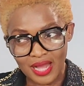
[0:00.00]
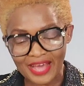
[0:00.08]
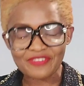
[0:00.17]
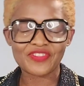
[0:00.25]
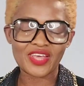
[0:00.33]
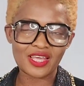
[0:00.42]
I
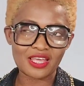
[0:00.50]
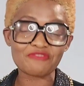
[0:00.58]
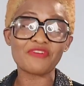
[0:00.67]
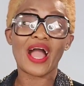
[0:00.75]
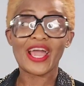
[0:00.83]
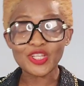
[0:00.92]
think if
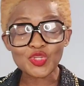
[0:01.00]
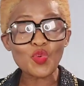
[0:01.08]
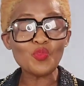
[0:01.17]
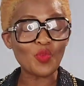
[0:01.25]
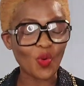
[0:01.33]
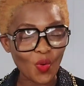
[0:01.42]
I do
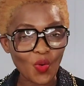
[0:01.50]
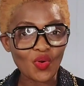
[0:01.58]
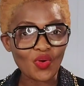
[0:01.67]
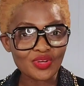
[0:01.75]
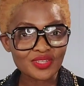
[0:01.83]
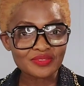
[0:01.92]
more,
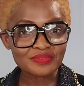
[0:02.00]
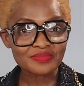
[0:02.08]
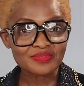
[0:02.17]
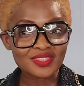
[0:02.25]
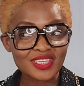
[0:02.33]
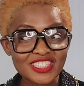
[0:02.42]

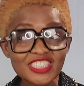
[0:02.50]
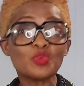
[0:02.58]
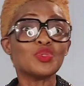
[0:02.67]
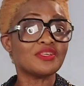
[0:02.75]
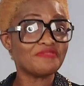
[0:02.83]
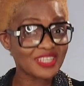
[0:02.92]
she
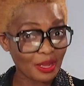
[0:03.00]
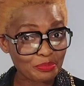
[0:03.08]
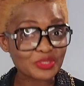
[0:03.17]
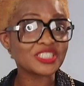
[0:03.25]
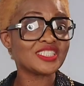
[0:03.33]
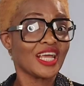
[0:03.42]
will even
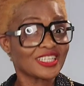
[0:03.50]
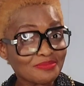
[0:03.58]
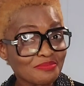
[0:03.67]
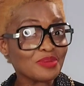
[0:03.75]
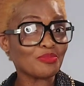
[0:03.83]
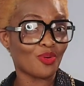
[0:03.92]
appreciate
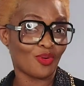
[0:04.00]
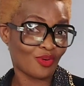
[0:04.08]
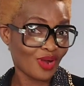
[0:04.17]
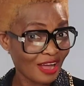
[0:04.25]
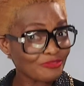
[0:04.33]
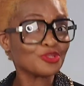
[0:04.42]
me more.
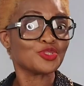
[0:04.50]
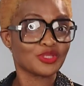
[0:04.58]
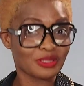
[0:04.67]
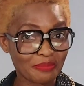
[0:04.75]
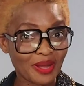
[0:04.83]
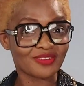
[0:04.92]
Have you thought
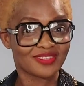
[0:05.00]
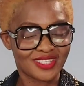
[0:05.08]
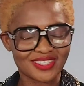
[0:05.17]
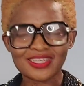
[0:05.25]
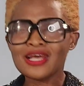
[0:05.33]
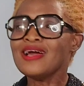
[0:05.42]
about
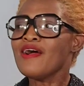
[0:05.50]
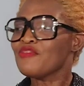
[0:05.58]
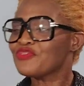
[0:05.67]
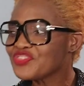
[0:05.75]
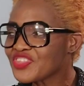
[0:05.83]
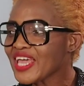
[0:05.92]
this?
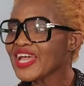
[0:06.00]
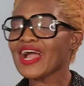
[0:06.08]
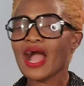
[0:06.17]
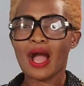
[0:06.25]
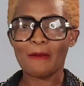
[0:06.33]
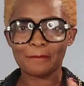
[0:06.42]
Think
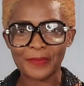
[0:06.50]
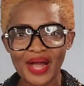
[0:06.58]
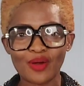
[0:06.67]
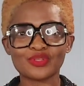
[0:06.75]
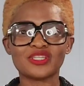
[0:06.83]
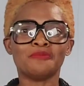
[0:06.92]

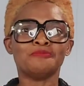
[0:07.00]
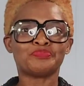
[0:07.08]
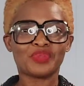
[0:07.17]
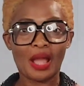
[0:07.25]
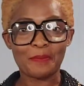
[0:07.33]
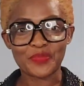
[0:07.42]
about
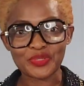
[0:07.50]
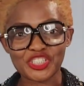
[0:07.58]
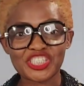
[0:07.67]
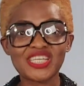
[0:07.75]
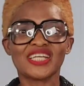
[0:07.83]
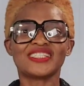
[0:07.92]

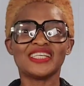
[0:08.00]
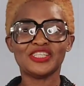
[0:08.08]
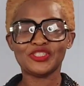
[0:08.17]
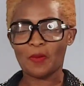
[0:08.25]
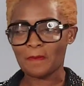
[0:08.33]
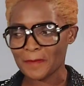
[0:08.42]
appreciating
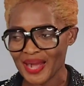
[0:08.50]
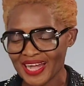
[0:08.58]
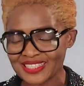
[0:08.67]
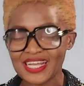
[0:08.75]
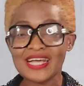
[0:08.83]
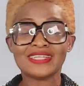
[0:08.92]
your
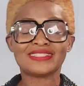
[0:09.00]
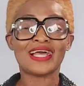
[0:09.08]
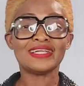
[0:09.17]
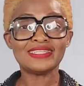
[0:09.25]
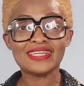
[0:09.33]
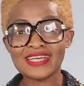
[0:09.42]
man,
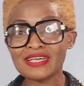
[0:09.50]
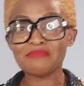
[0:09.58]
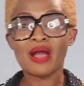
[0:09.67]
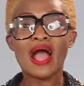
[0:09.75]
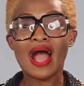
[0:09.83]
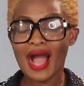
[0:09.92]
telling
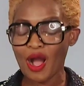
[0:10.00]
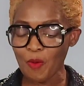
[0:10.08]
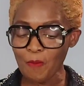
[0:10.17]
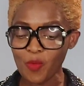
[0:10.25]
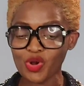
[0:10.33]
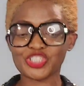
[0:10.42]
him how
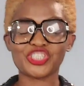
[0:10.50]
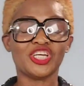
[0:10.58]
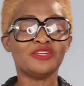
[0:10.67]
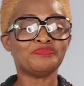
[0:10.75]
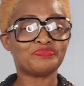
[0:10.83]
much